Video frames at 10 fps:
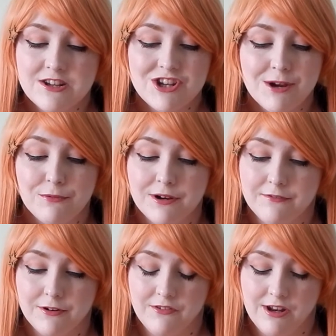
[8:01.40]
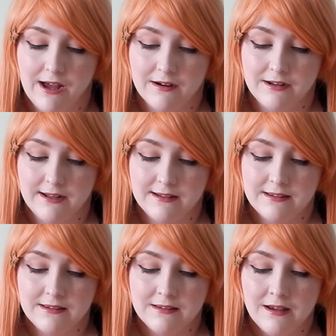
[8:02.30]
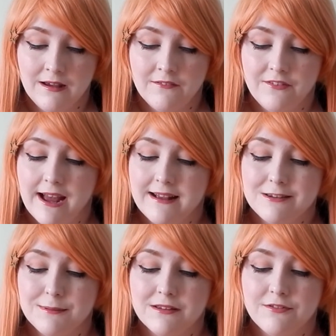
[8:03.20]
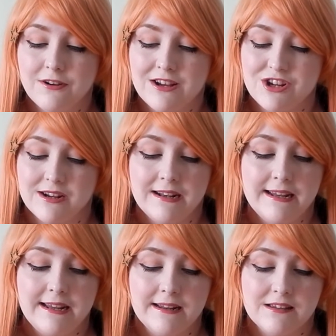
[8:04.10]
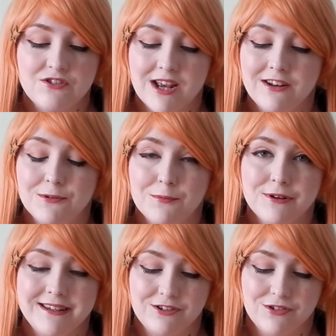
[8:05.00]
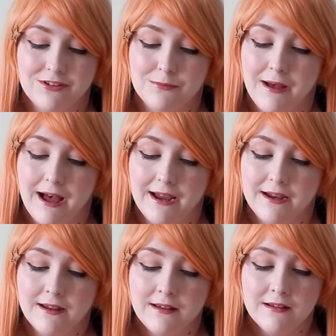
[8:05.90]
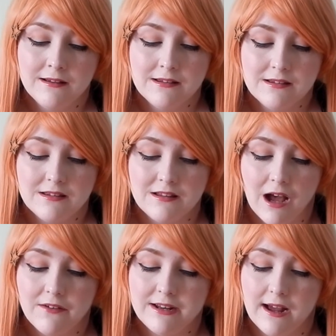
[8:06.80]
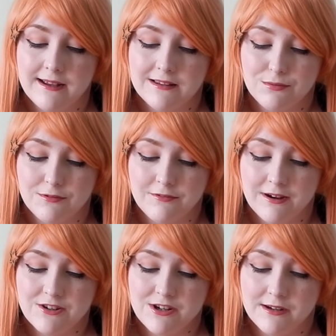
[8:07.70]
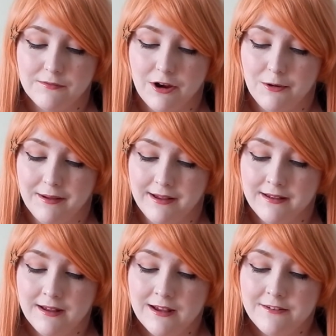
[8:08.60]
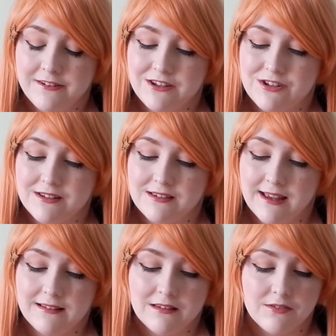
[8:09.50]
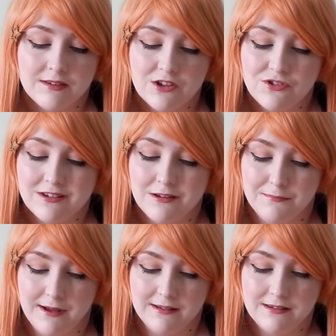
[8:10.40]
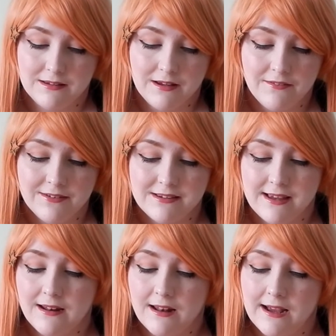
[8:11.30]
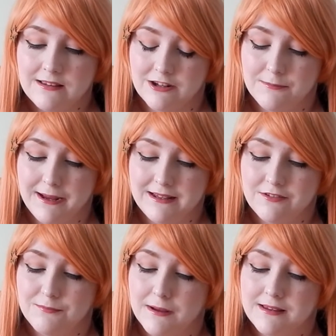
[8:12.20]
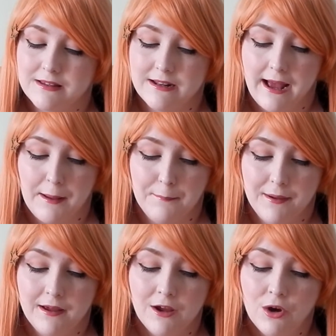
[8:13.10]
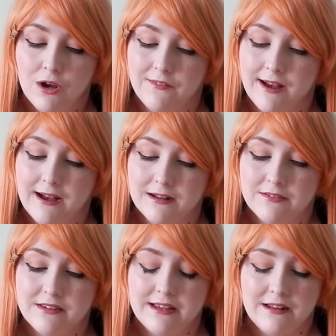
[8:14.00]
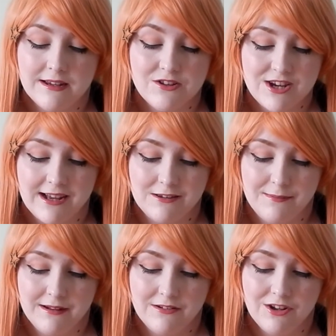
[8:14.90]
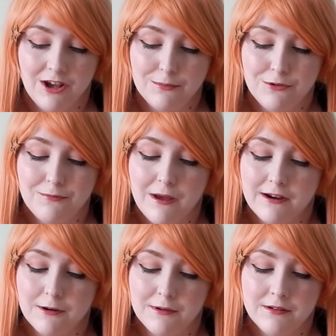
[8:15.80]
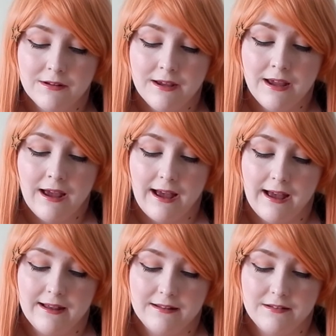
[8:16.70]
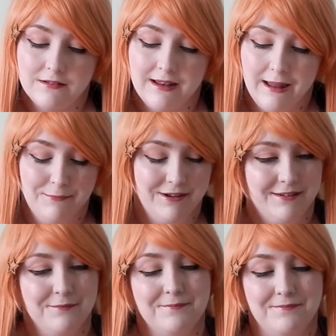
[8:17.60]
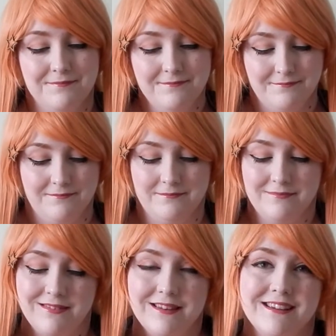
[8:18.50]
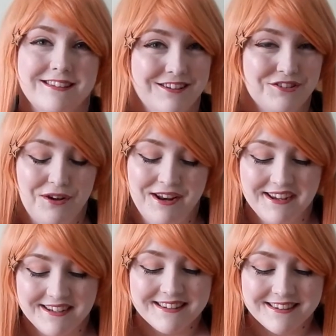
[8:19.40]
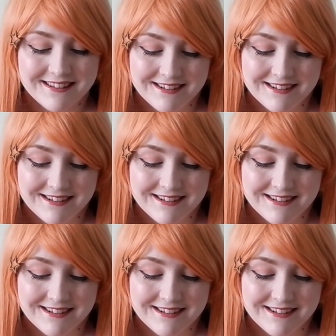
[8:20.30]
shimmering through the darkness. The air smells fresh and clean as a gentle breeze drifts by. Starry Nights' refreshing aroma features scents of citrus and musk. The scent lies on a base of musk and amber, with a heart of cedar and jasmine, topped with bergamot and lemon. That sounds quite nice.